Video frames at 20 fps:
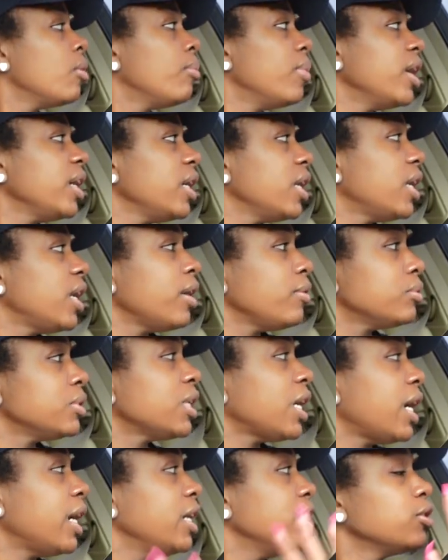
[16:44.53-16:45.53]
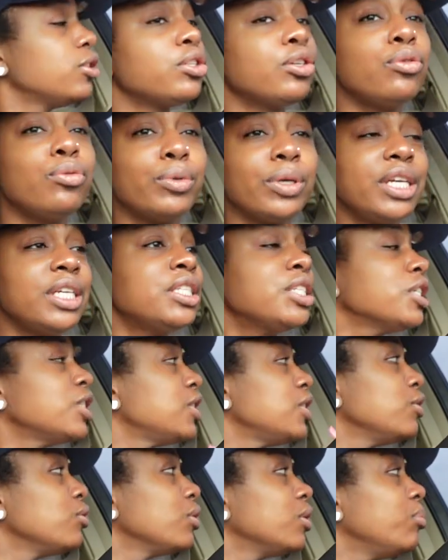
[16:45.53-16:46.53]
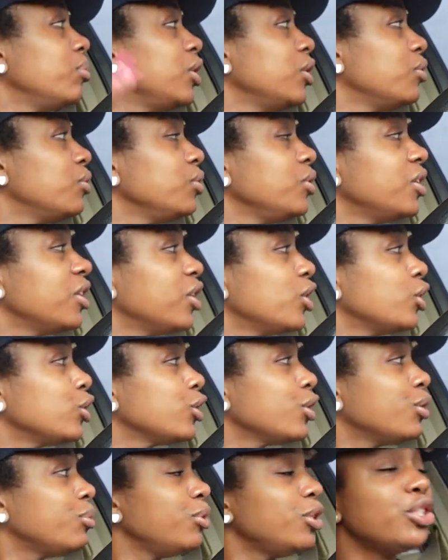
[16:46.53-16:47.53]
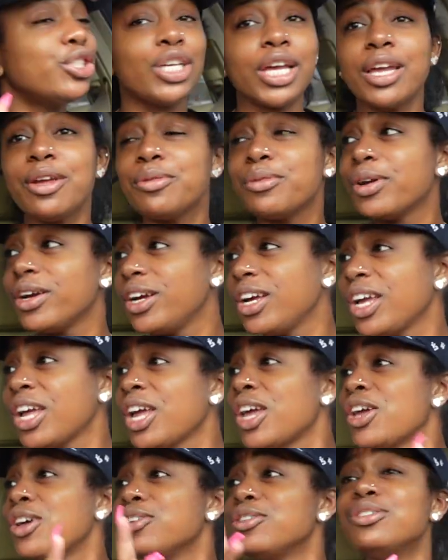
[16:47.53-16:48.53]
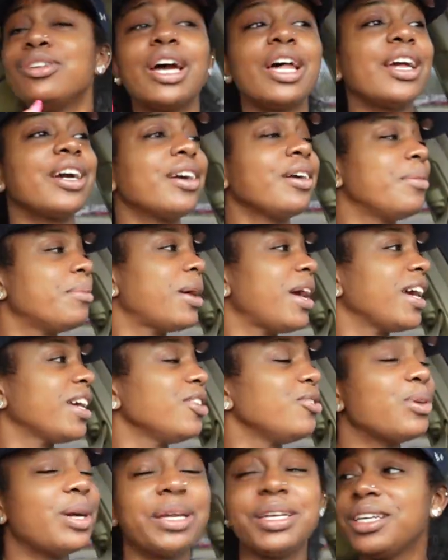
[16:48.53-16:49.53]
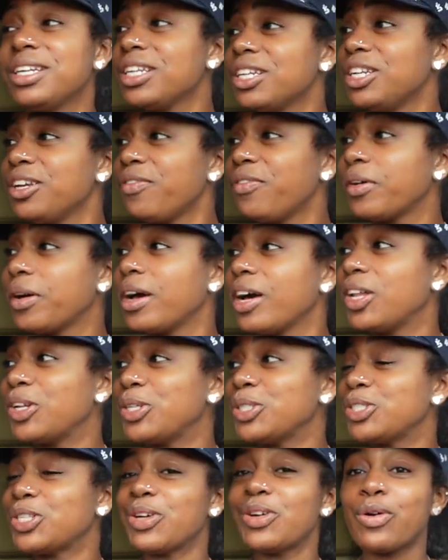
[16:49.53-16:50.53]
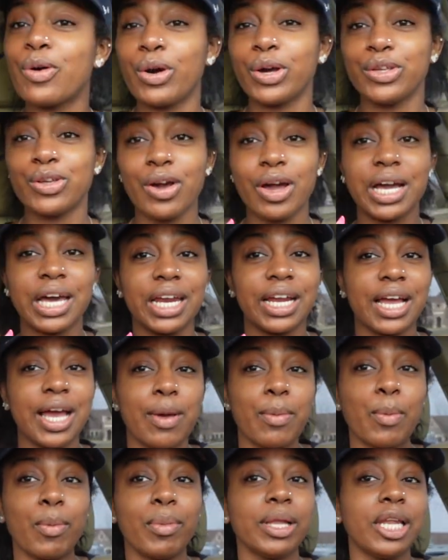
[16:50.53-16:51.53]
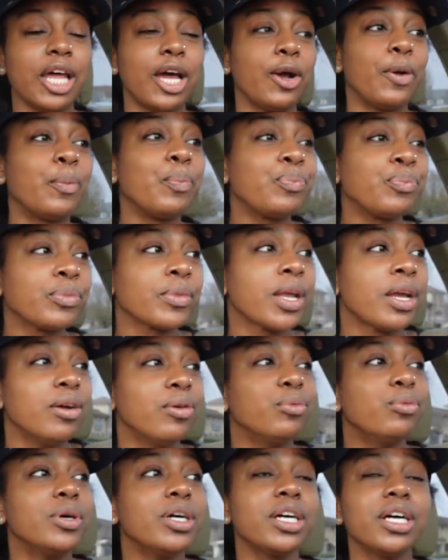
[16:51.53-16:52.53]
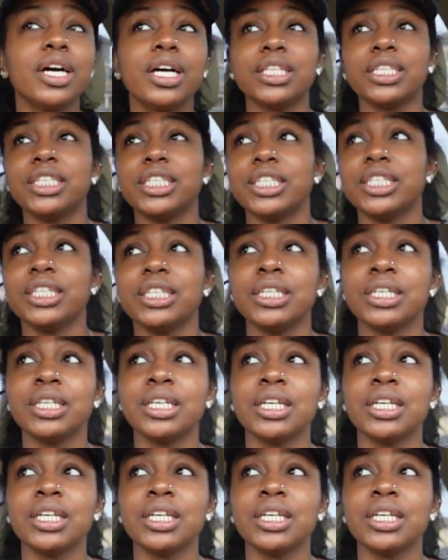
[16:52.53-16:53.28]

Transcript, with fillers: But yeah, that was like in two weeks. It's still gonna be New Year. It's gonna be January. You gotta come back. You gotta get a different color. So y'all, y'all gotta comment below what color